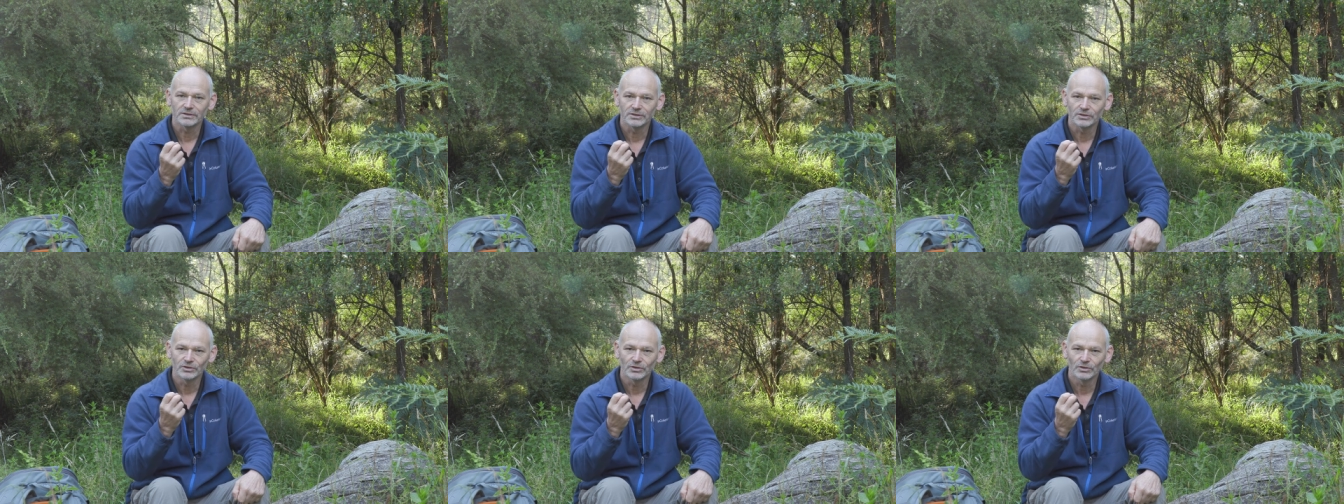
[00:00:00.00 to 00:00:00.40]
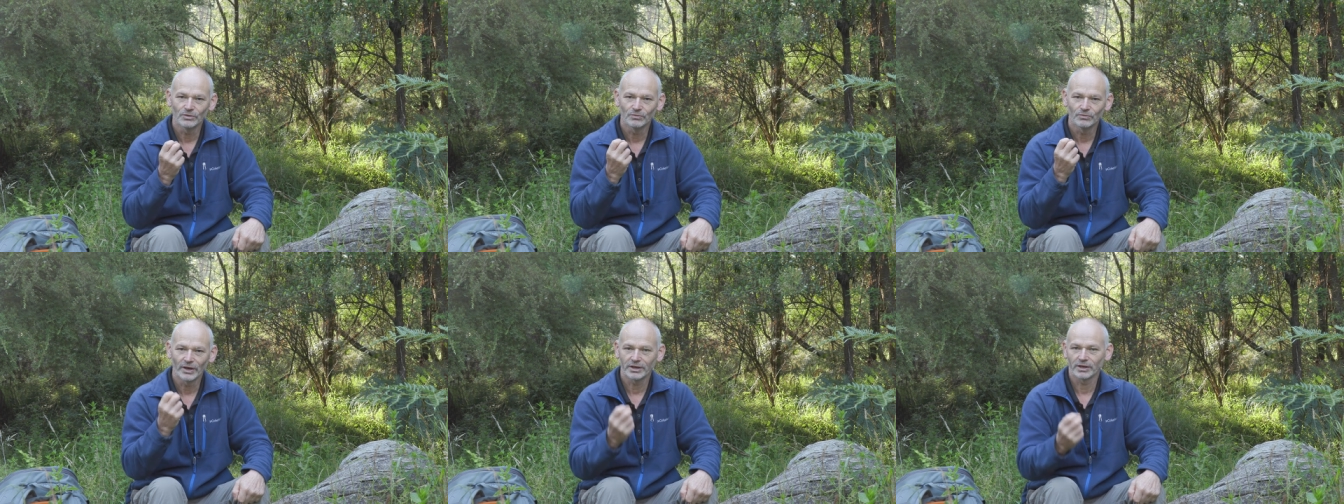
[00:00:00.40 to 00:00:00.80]

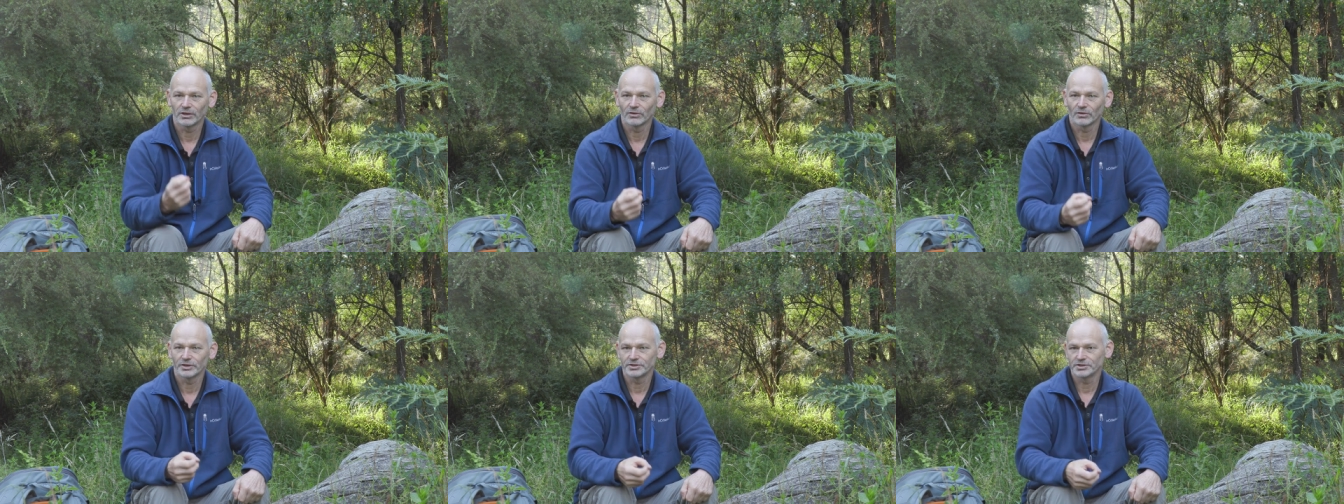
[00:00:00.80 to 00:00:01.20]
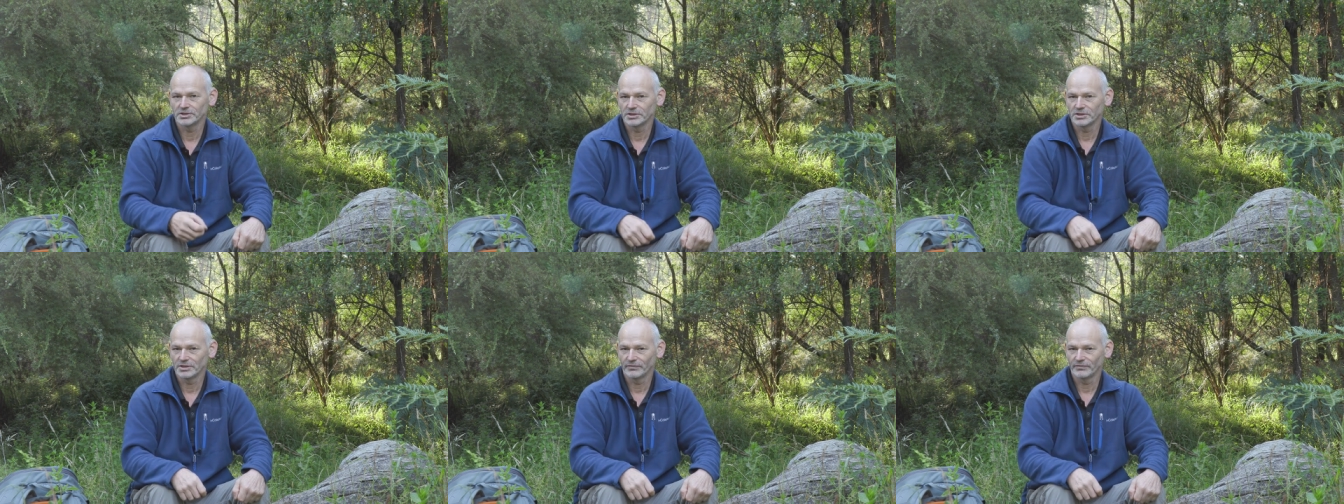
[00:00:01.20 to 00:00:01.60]
You recognise
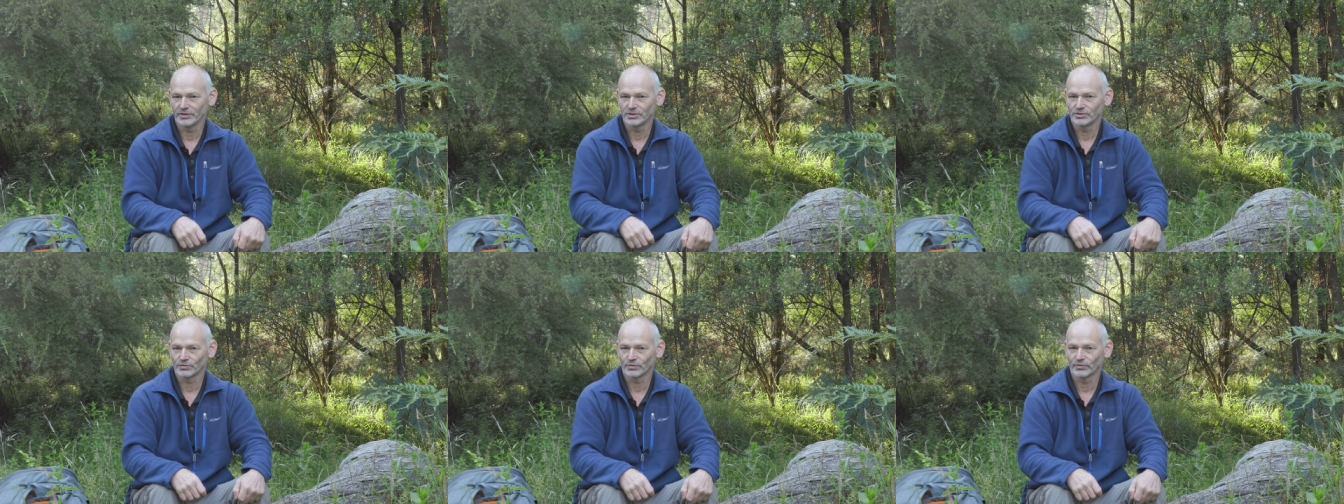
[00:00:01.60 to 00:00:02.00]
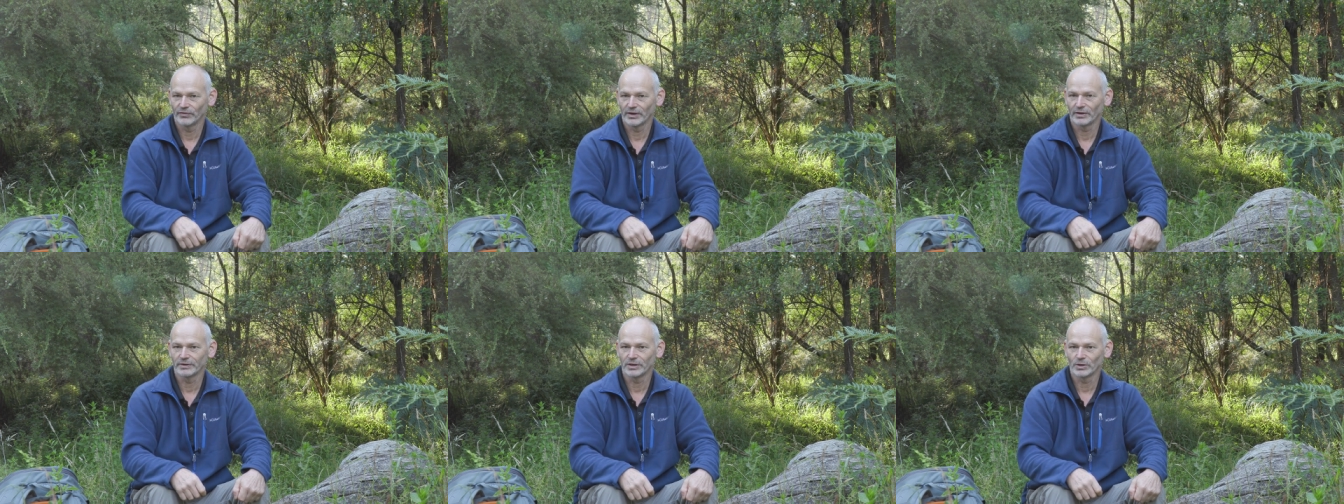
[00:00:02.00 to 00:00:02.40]
the individual
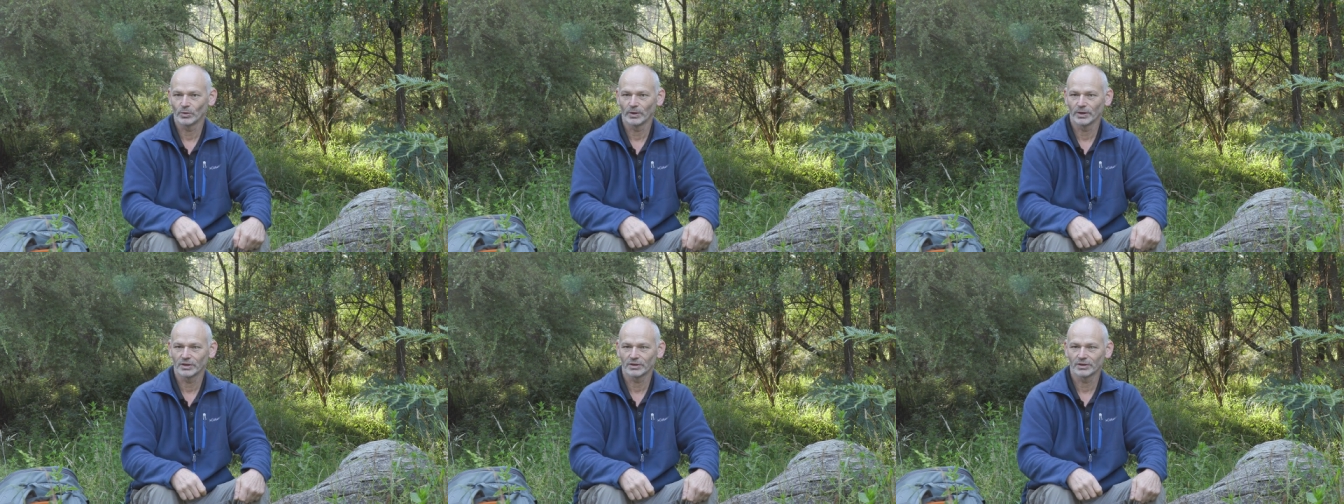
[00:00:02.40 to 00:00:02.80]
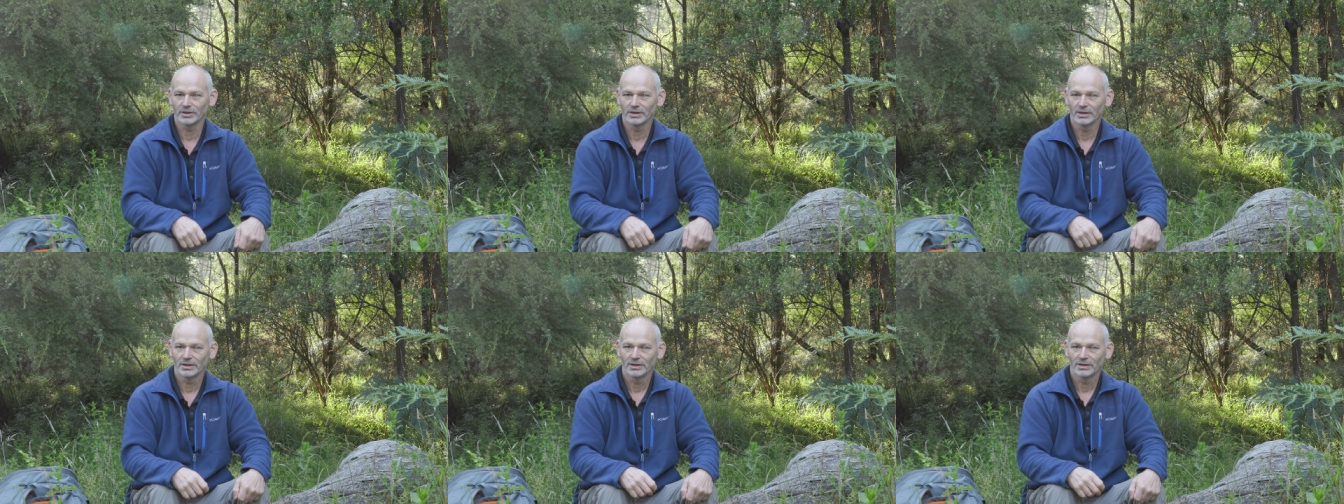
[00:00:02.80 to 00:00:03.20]
very
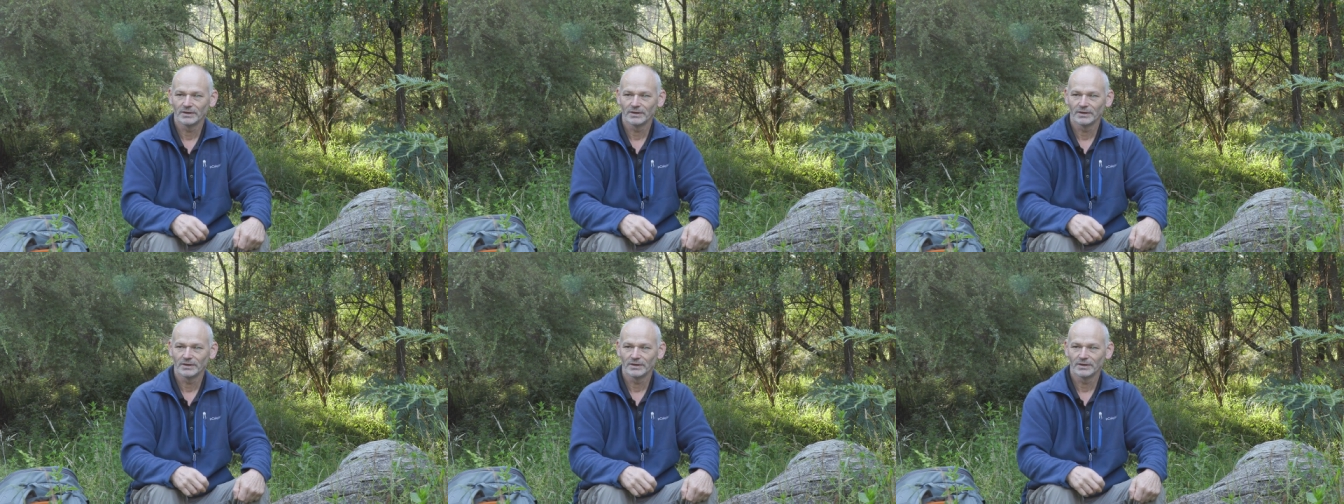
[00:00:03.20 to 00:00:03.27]
quickly